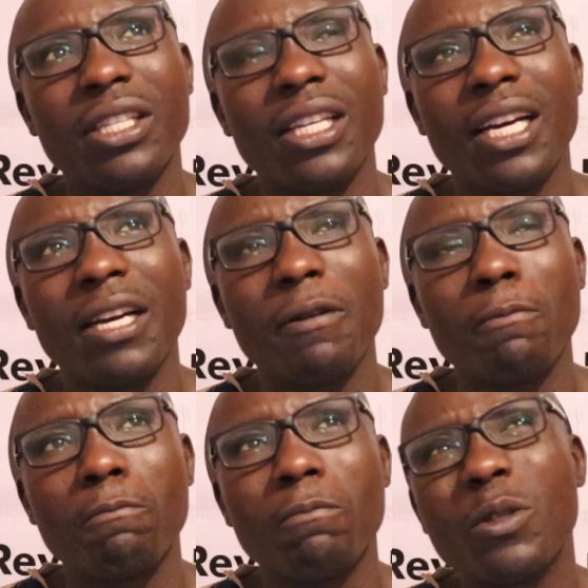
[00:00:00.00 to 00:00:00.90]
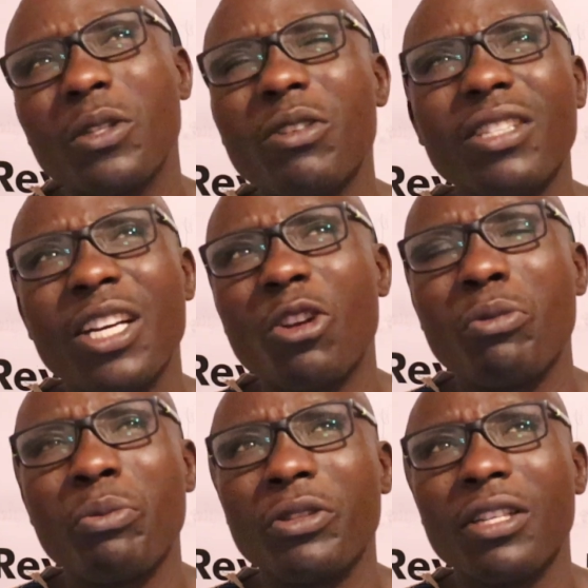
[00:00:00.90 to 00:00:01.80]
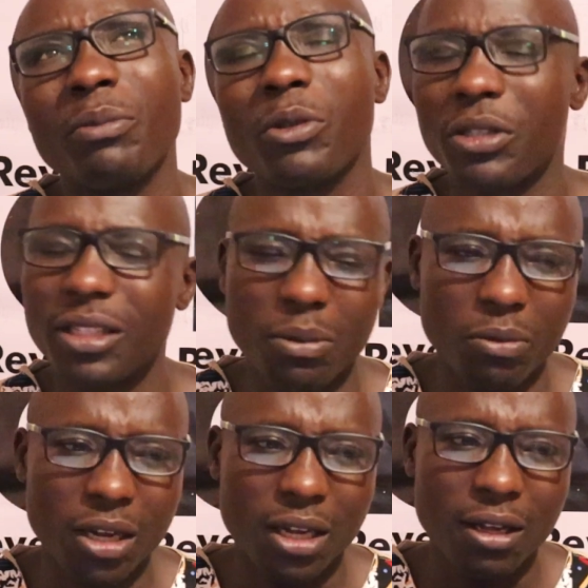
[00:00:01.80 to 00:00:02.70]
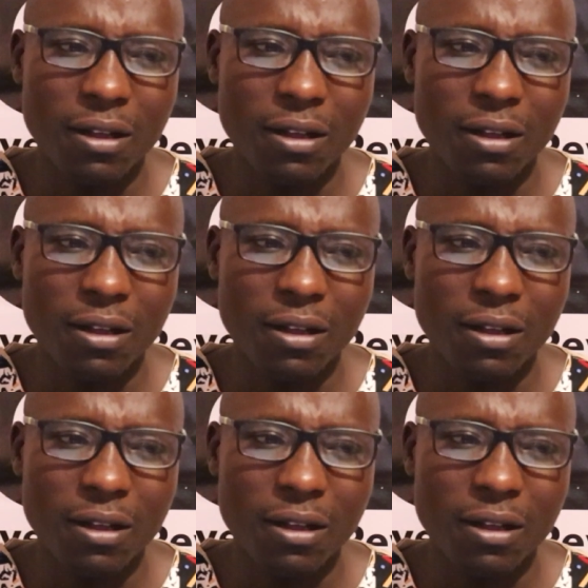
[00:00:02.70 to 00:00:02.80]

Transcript: not in Nairobi Museum, it was somewhere.